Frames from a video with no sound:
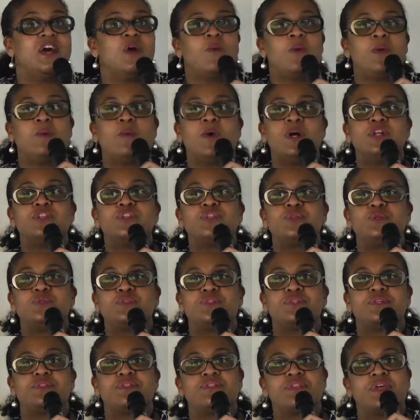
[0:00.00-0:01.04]
We want you
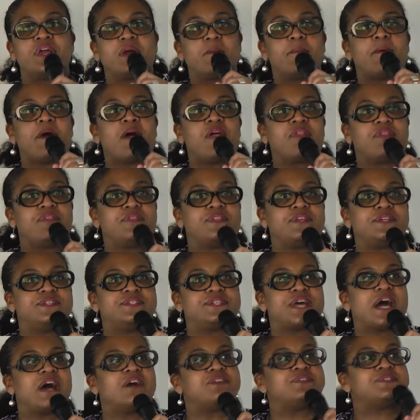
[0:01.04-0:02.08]
to think about
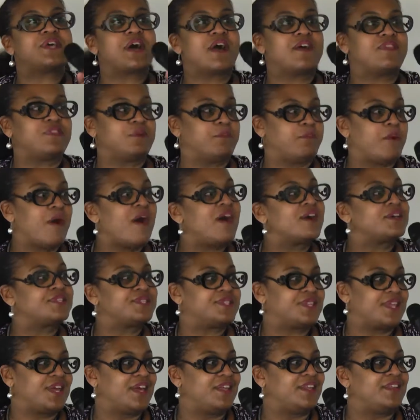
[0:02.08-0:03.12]
this outside the box
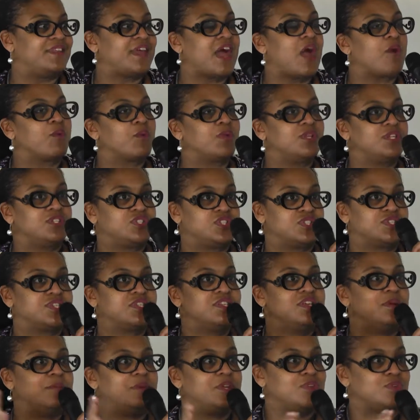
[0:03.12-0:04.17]
then, and not really just
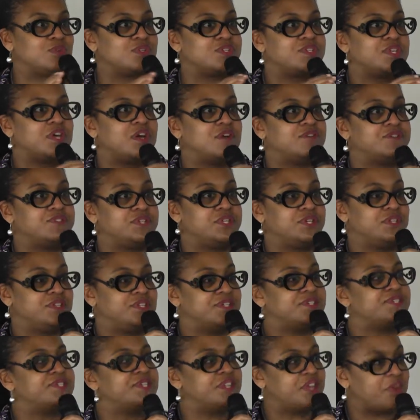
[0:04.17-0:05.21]
limit yourself to
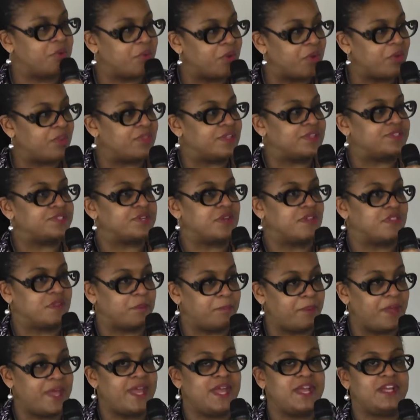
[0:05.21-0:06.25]
the scenario that's on the
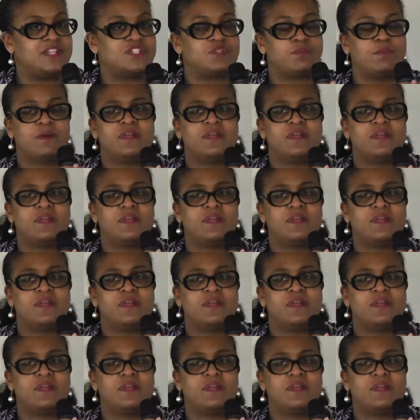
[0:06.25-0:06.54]
page,